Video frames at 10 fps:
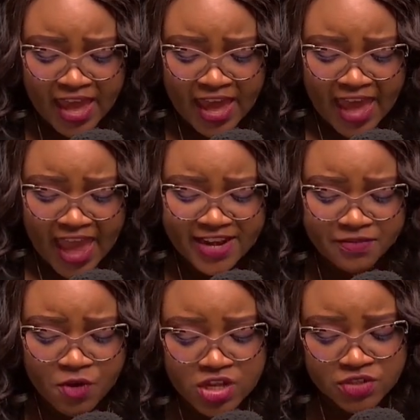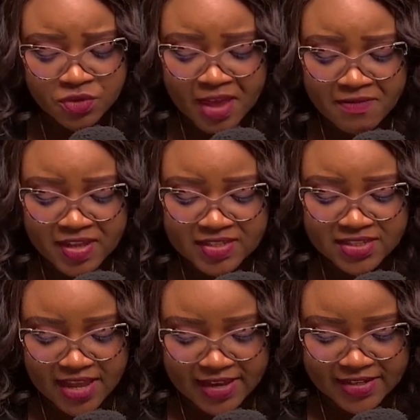And a voice from heaven
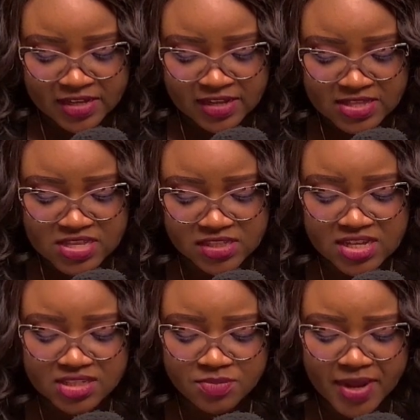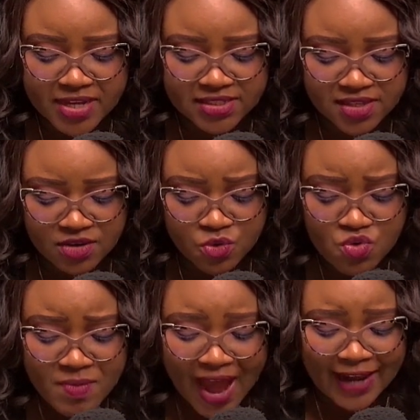said, this is my son
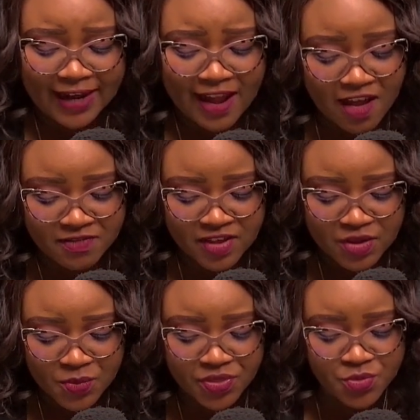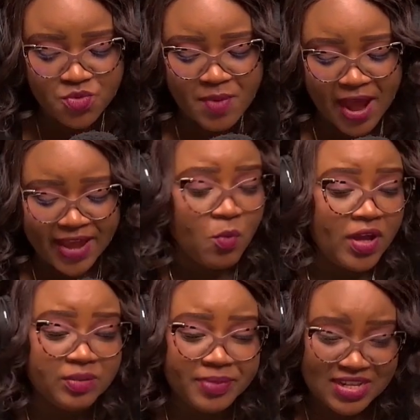whom I love, with whom I am
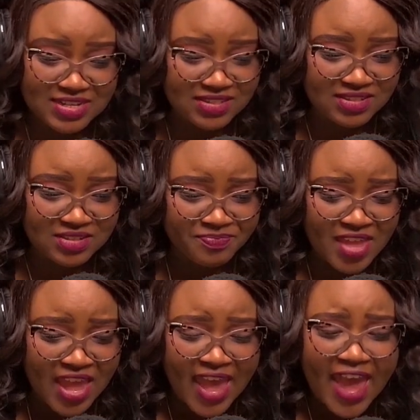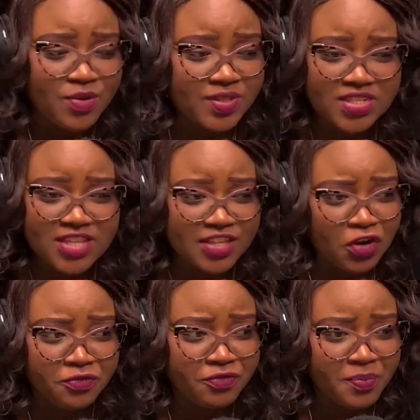well pleased. Mm-hmm. And we see that the
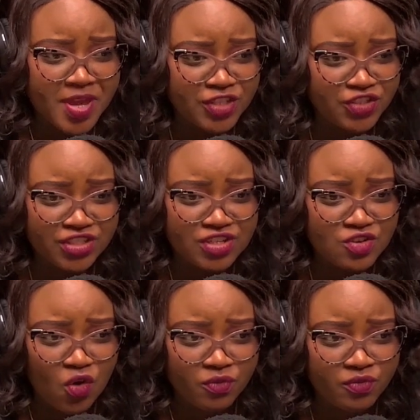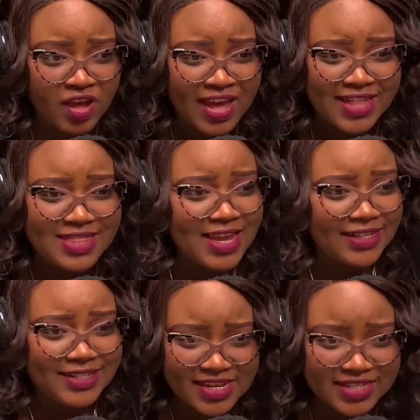confirmation of the
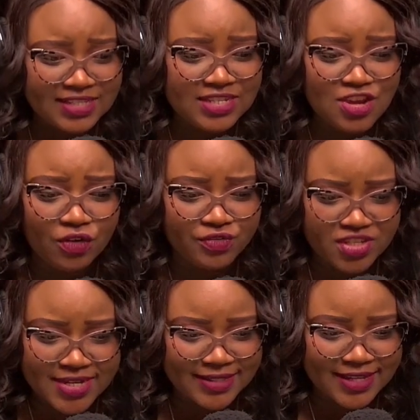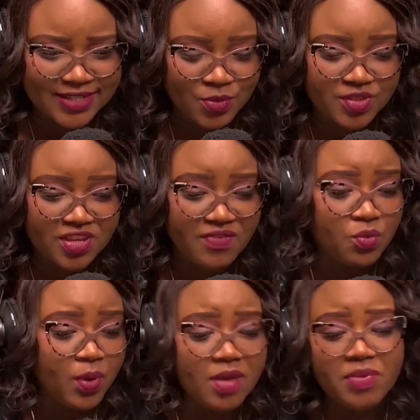identity of Jesus was
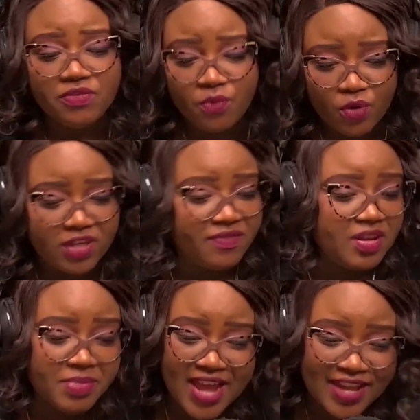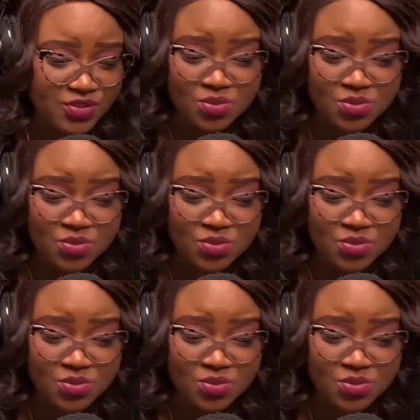given way before he even began to do